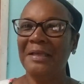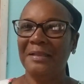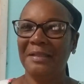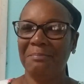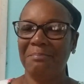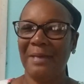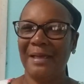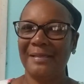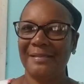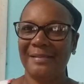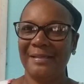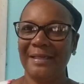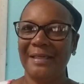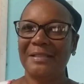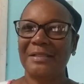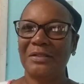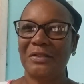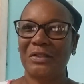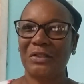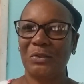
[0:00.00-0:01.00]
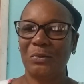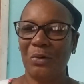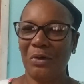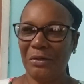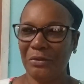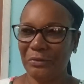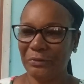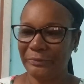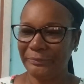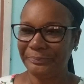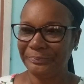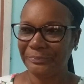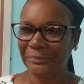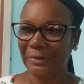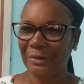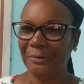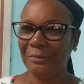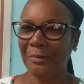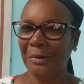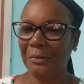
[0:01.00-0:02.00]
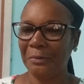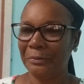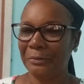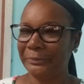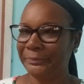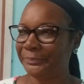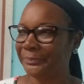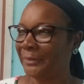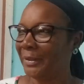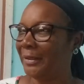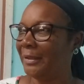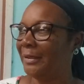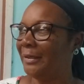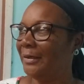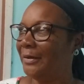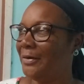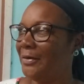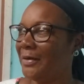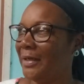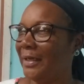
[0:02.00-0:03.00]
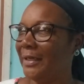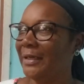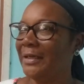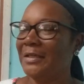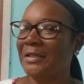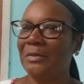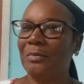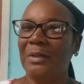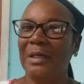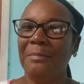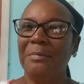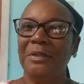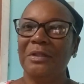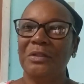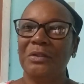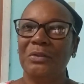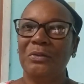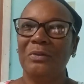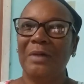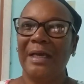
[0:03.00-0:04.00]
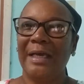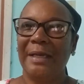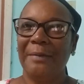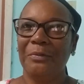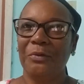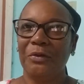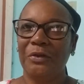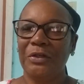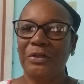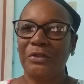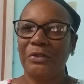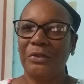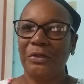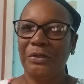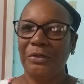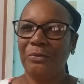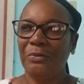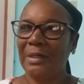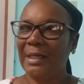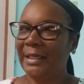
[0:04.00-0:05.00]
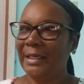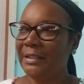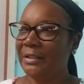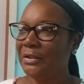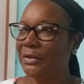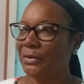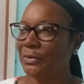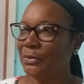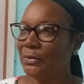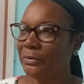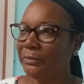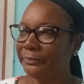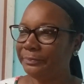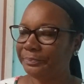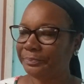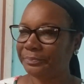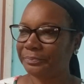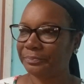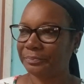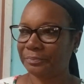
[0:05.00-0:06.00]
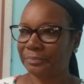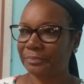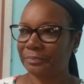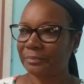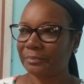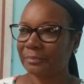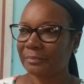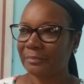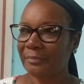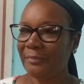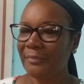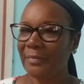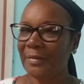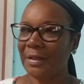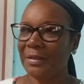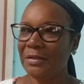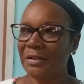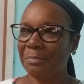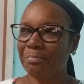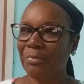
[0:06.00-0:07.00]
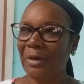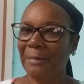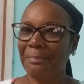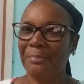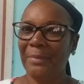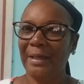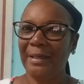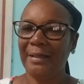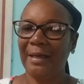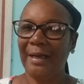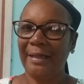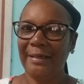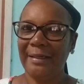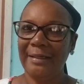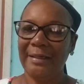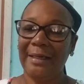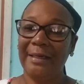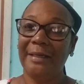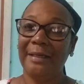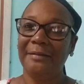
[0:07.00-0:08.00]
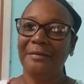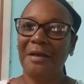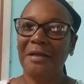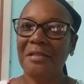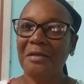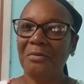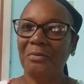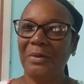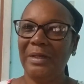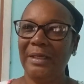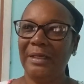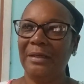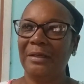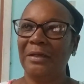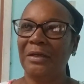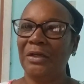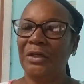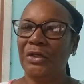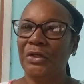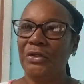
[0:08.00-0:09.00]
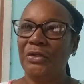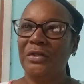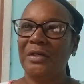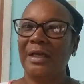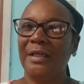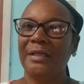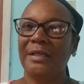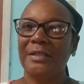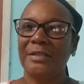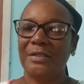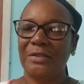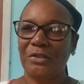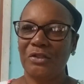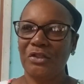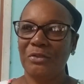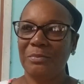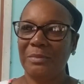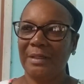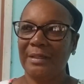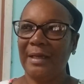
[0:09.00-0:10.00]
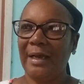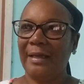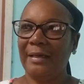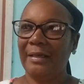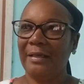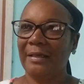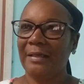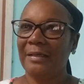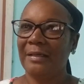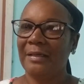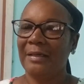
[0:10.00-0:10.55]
The best thing is to swallow. Whoa. Okay, so what I'm going to do, I am going to show you what I do to prep my garlic and another way you can consume the garlic.